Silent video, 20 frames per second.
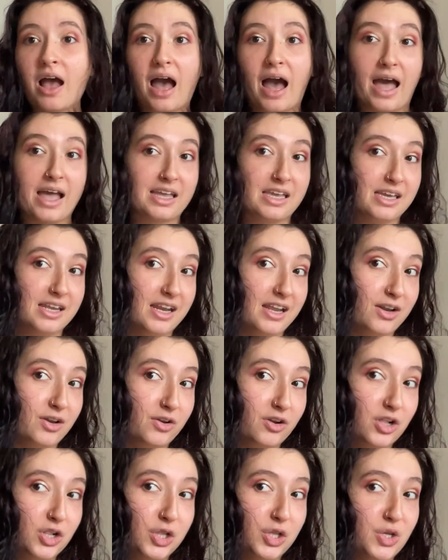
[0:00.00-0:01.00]
I could
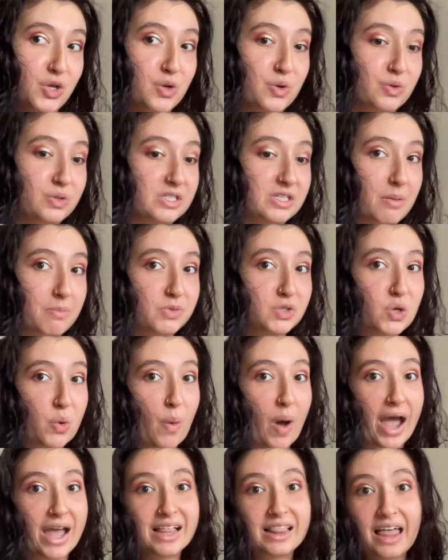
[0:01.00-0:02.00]
include some
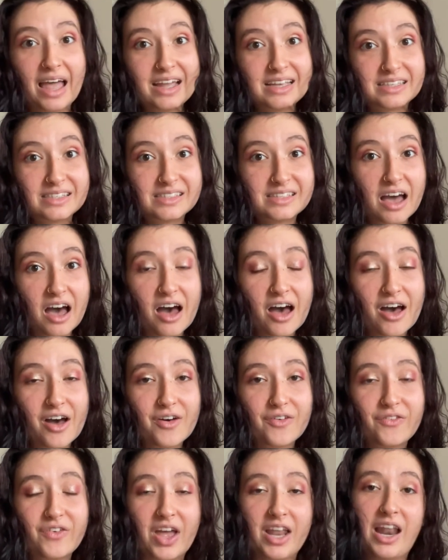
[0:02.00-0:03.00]
Twilight stuff
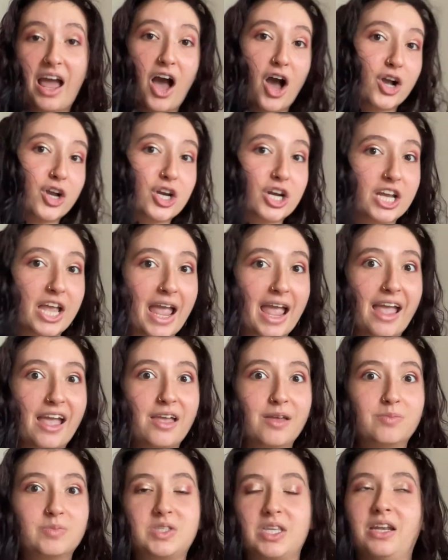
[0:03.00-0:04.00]
and Hunger
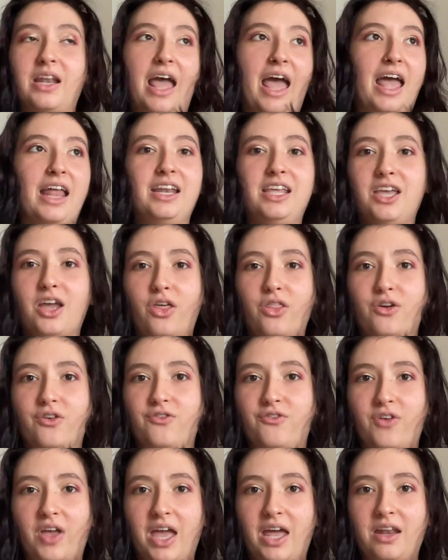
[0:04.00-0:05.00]
Games and any other
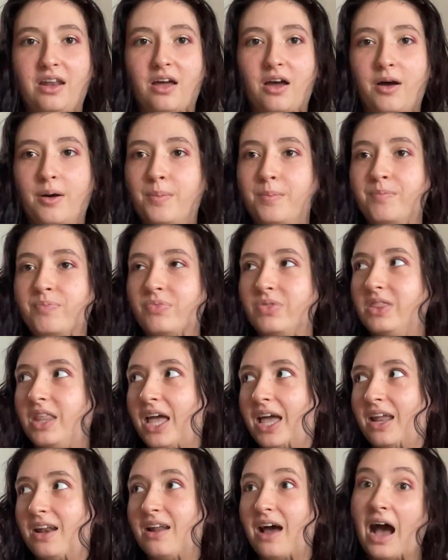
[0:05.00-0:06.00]
fandom
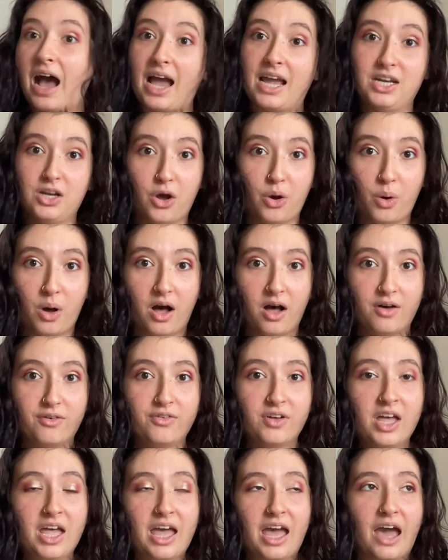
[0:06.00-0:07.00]
that I know of
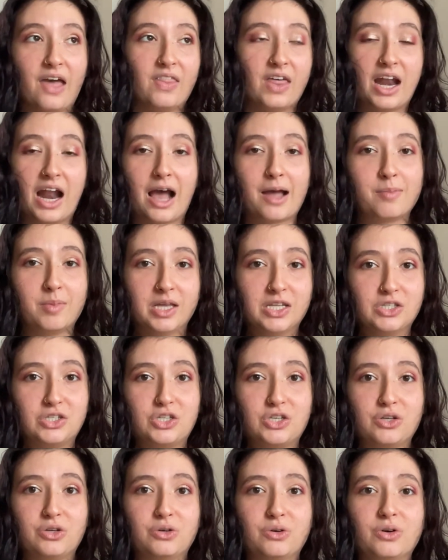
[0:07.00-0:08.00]
and that I'm
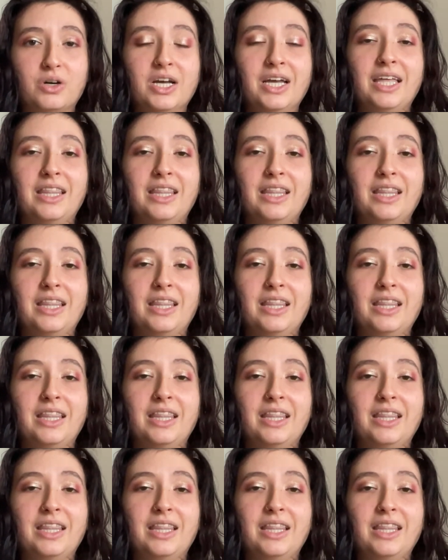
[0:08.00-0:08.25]
into